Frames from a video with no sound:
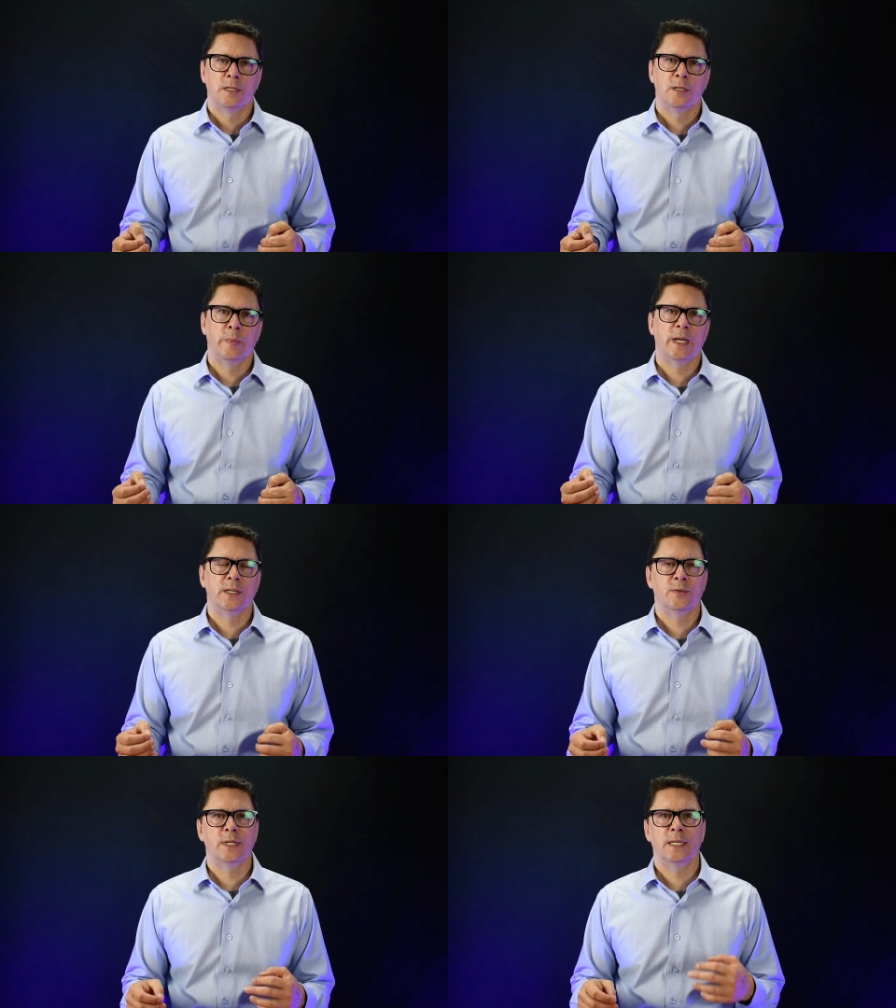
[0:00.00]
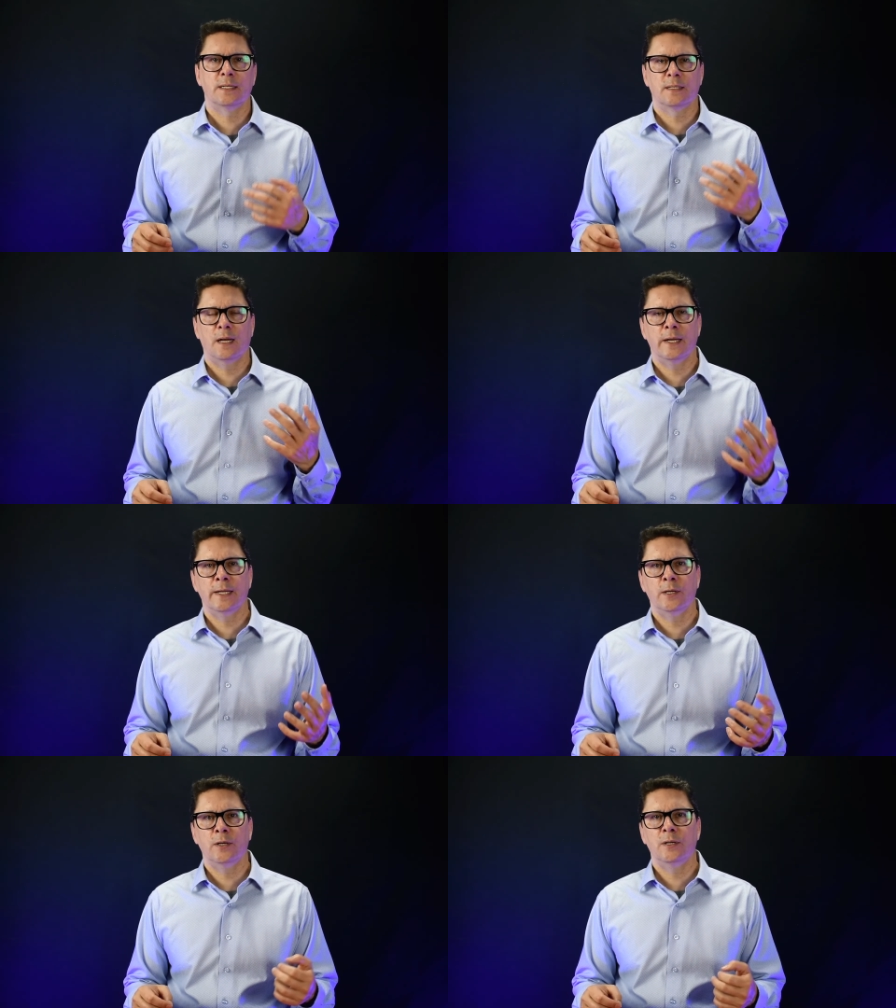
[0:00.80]
you might treat
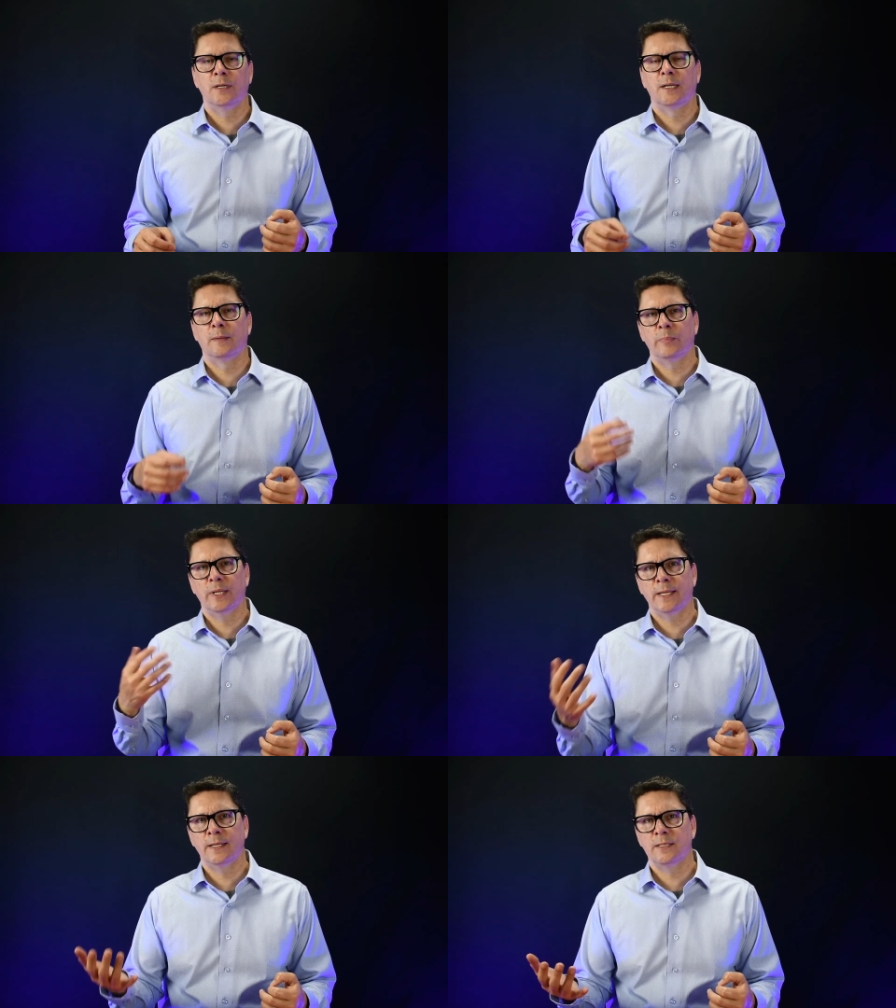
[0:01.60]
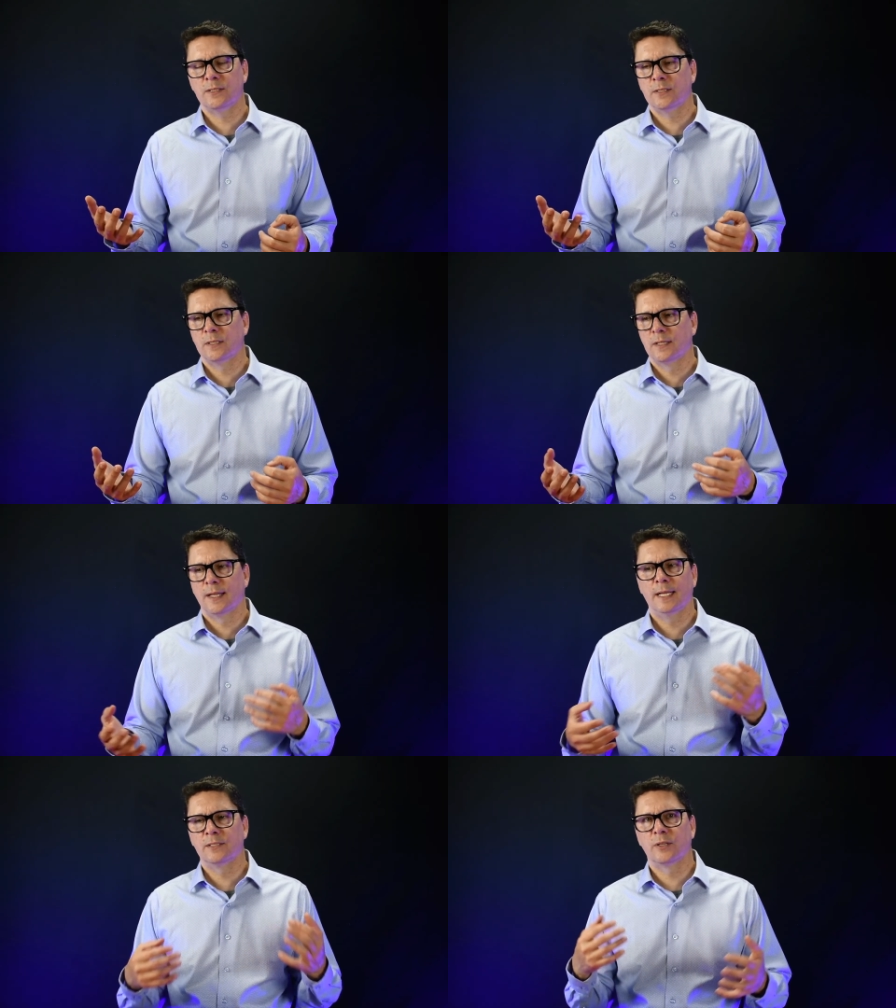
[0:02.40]
iron and plants
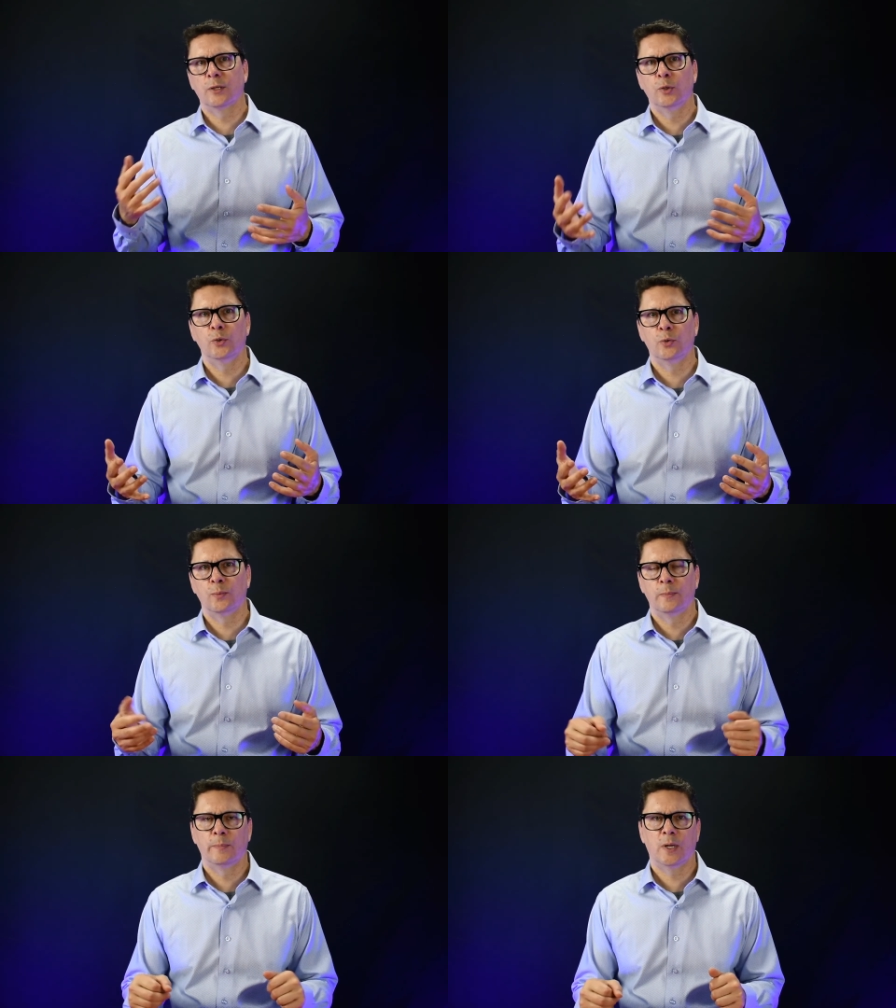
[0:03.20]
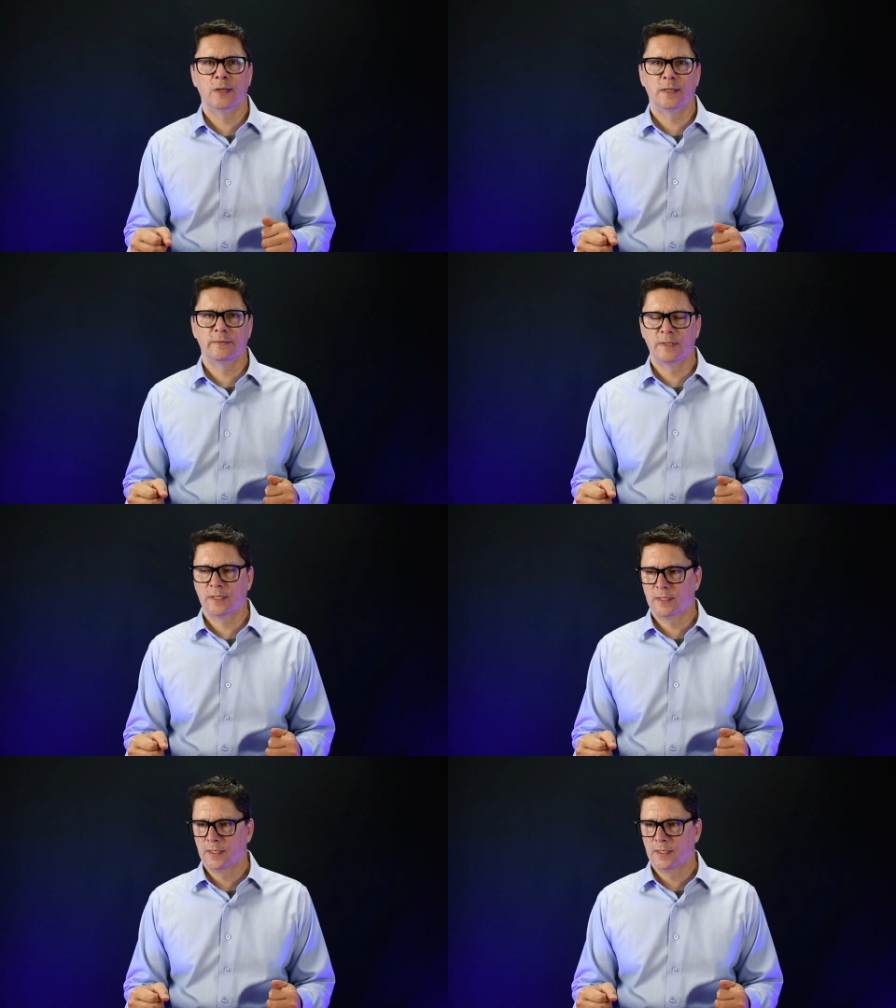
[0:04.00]
as the who part of the